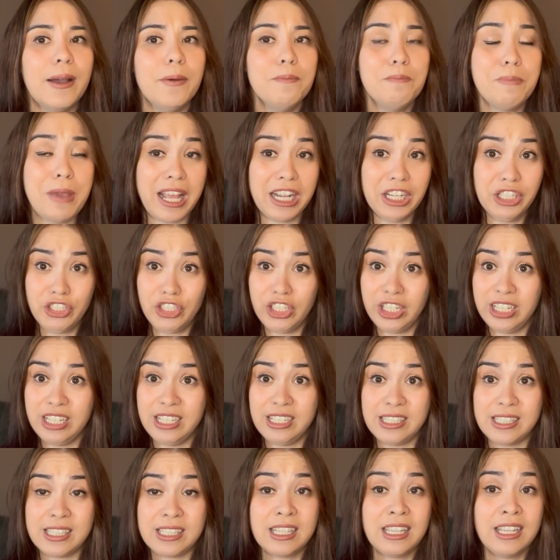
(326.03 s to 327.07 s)

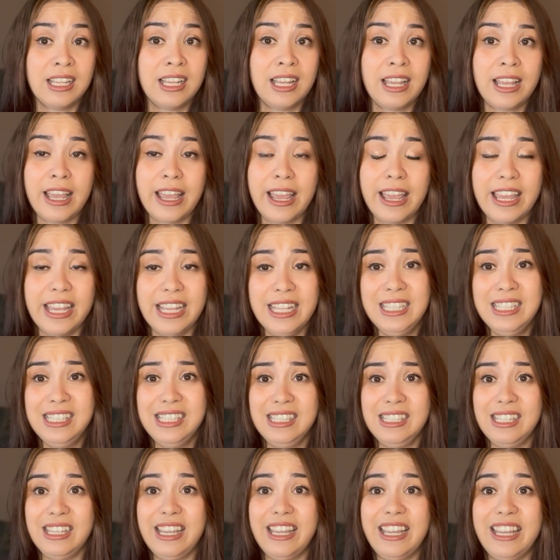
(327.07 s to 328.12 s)
benches,
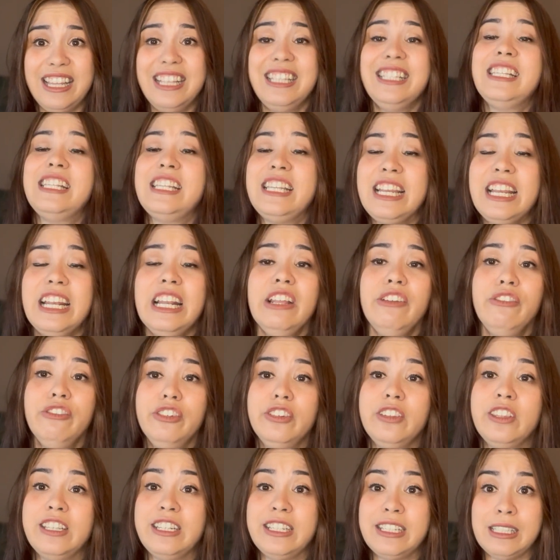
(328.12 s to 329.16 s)
it's it's needed
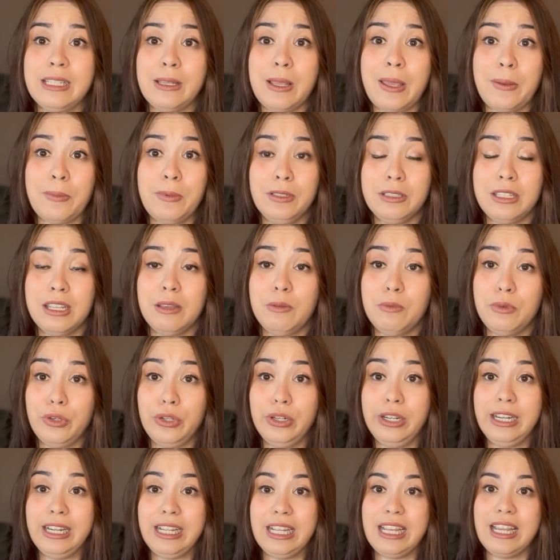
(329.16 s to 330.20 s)
for the disabled
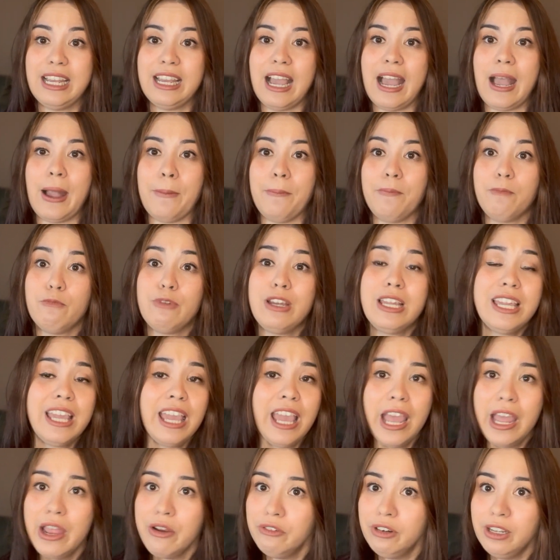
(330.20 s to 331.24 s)
community. Um, we
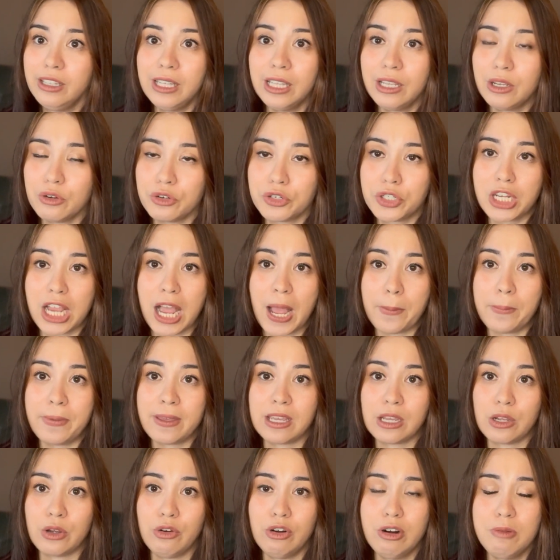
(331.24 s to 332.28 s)
can't really go
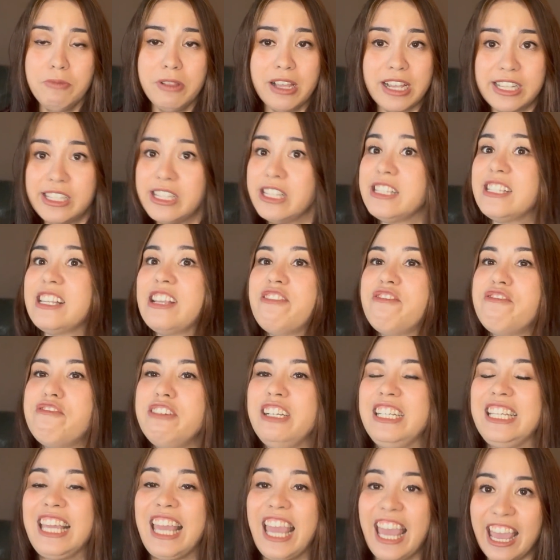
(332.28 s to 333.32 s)
shopping, go to places if
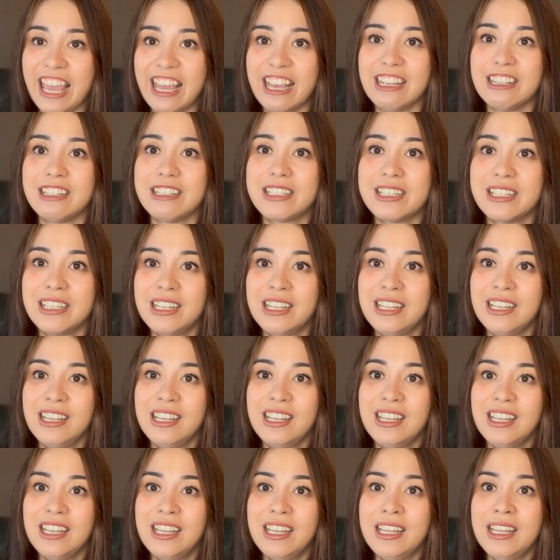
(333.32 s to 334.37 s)
we can't
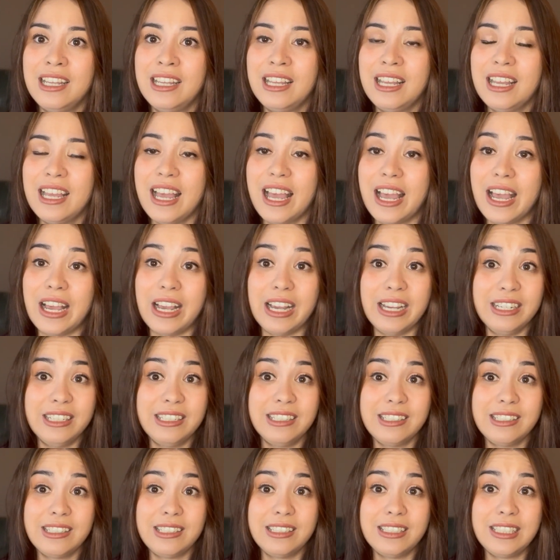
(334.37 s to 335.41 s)
uh,
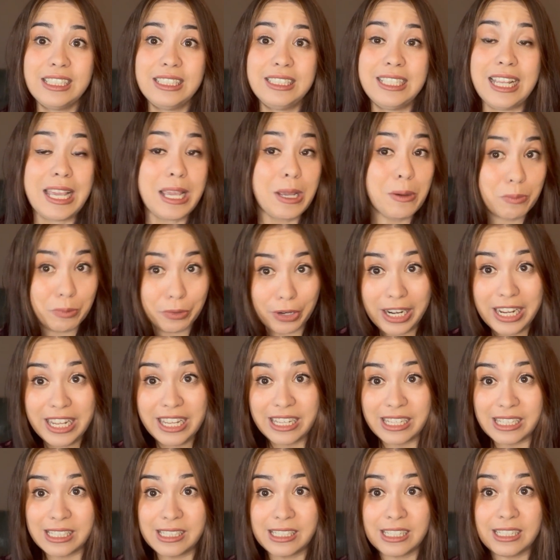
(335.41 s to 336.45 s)
take a
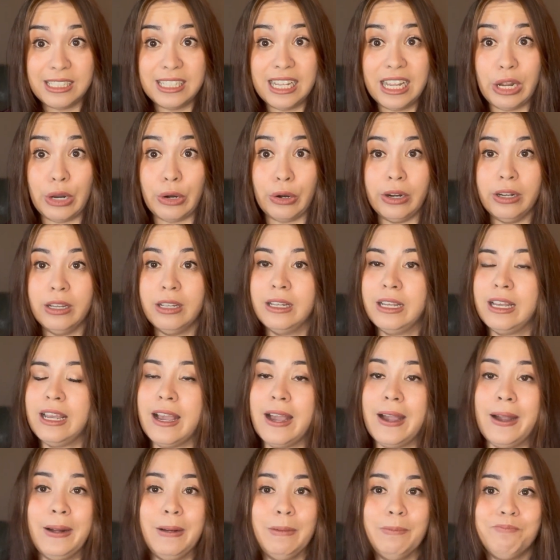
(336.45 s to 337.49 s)
break and sit down.
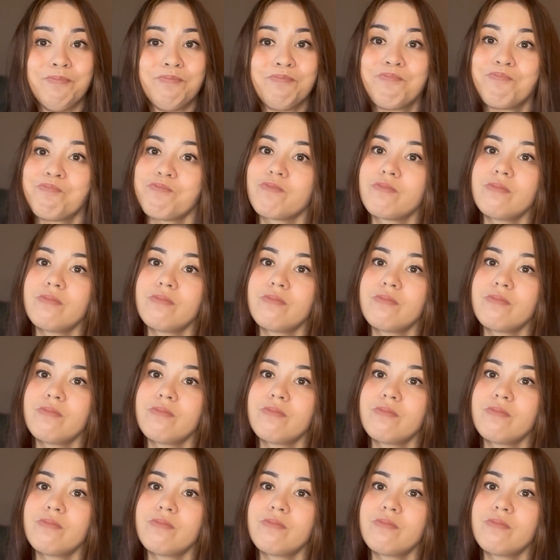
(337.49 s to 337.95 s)
Um,